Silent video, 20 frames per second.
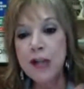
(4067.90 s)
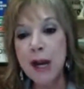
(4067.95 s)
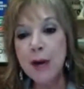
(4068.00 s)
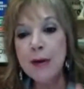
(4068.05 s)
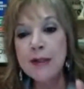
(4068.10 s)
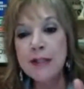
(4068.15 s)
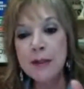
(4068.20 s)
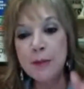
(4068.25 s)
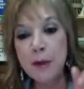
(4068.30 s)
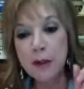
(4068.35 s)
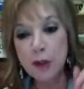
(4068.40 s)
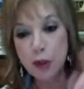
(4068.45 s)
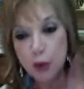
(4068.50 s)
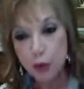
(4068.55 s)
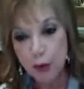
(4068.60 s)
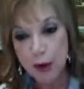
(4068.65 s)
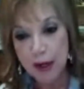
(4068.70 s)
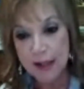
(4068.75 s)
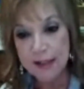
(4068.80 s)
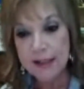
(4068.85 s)

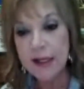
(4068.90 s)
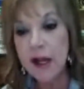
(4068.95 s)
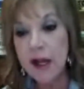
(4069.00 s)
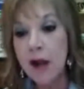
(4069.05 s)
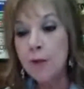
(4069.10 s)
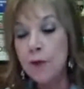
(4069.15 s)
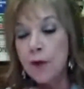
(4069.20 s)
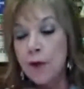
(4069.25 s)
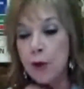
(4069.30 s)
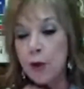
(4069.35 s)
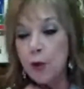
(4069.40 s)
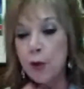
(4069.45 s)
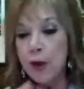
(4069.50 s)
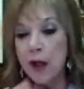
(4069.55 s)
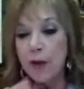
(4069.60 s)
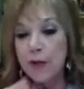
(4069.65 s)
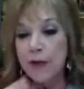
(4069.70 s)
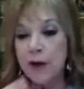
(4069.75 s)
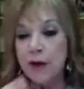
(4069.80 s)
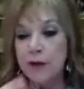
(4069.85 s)
charitable trust for the
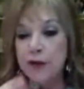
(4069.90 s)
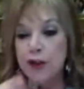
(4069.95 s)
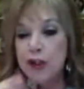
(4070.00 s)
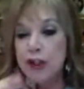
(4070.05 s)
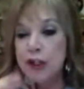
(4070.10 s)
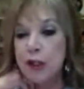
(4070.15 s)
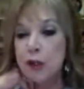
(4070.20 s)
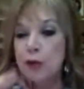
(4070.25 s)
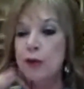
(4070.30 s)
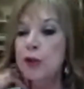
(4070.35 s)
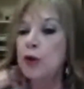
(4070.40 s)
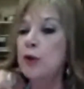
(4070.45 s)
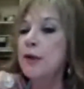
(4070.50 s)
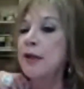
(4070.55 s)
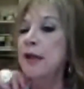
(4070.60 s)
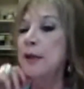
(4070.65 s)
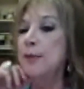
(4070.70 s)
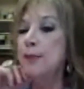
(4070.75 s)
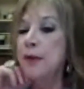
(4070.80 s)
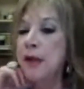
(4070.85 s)
welfare of children or
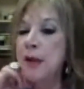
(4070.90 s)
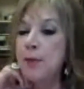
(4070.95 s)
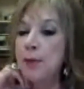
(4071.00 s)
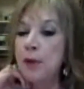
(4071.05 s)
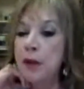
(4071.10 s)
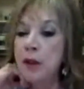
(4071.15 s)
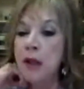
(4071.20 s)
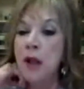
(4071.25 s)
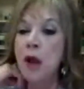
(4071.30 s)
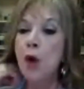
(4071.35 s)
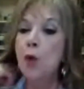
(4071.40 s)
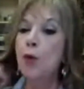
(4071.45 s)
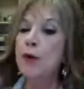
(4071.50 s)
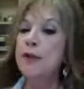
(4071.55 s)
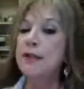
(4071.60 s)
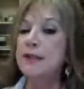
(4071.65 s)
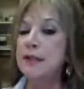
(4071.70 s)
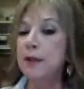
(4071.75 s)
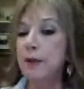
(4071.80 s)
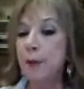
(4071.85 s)
needy people
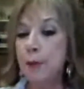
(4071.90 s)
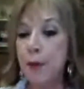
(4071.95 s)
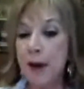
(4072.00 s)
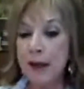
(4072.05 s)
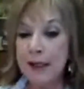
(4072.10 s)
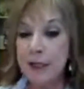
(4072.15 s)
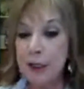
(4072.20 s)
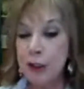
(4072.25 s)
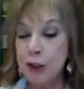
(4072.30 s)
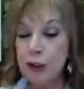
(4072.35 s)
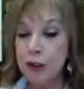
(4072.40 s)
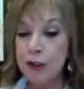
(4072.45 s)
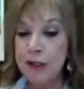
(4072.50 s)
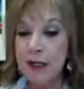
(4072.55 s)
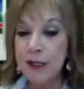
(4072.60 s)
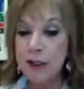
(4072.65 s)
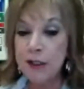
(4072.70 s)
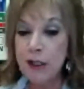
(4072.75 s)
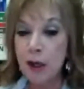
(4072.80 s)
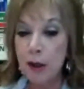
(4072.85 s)
where Silva practitioners
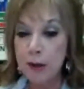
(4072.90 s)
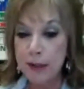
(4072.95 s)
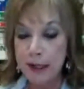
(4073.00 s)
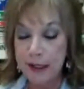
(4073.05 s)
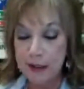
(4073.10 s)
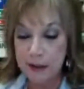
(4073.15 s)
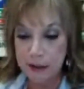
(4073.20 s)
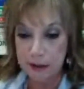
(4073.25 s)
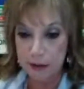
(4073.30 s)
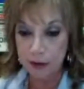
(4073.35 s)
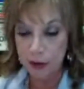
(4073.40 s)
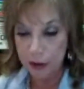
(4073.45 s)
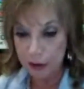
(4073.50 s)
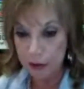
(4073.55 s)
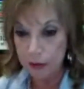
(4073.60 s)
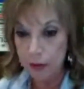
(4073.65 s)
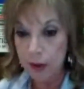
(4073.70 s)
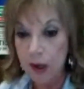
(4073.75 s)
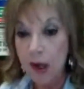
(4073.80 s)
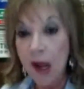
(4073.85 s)
can donate
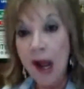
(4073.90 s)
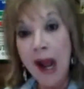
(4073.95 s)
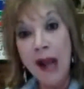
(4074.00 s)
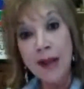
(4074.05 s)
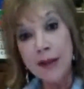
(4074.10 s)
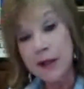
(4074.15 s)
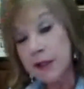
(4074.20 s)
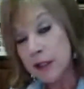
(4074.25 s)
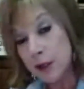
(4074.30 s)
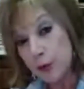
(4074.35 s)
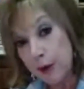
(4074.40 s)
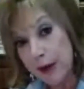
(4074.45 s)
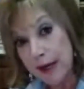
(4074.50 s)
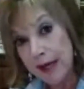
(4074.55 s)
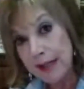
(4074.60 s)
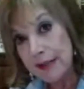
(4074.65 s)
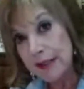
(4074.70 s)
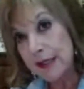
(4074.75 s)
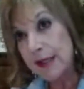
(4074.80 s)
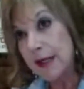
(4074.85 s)
to. I think it's a great
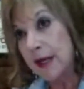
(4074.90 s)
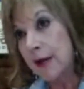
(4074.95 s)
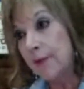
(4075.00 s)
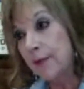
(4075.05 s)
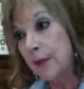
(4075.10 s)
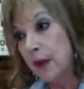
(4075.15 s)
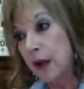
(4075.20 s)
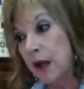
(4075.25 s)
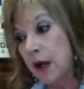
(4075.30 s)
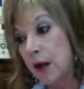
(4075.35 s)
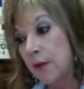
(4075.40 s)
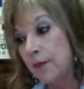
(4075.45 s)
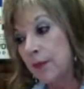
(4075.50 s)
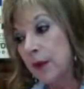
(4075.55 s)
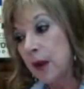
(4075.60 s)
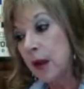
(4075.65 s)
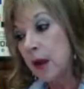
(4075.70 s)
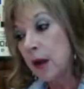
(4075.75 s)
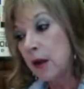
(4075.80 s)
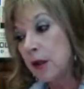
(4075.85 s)
idea. Um,
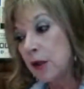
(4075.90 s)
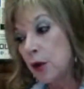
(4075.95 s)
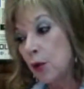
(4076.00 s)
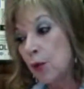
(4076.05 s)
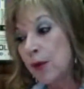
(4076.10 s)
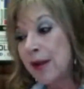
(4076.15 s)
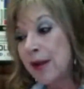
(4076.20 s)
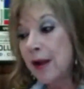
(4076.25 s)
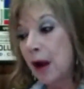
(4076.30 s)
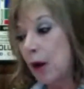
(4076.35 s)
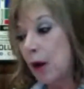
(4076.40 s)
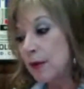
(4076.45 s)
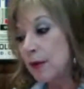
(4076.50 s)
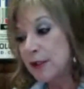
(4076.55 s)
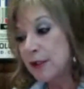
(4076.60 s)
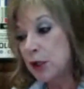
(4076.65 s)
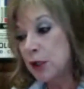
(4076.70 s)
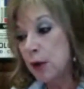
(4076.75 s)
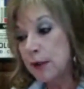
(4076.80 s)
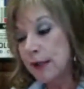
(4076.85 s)
you know, we always
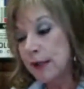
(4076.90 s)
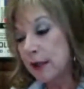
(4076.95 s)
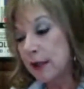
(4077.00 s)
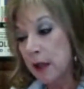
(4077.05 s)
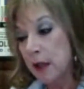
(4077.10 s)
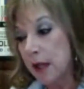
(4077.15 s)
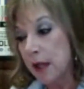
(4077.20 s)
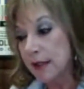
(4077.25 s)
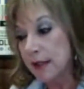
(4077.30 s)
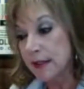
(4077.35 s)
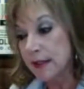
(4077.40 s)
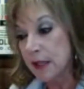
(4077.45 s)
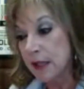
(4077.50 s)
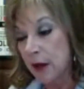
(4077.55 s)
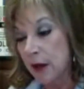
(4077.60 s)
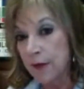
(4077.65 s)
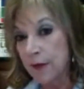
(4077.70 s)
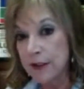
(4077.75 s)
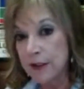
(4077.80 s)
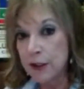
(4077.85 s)
donate a lot of stuff.
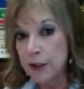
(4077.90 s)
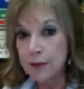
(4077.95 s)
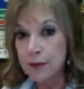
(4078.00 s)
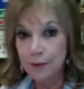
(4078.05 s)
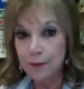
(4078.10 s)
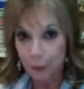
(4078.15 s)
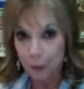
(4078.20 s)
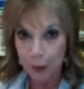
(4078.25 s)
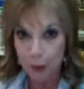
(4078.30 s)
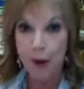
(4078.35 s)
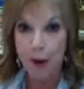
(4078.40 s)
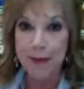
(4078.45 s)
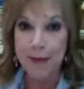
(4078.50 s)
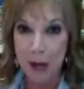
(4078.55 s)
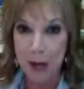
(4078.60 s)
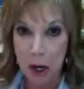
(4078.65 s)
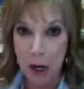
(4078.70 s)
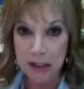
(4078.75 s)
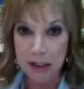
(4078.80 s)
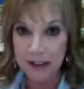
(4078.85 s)
As you free
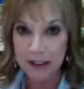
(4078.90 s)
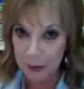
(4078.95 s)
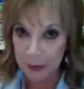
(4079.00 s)
webinars is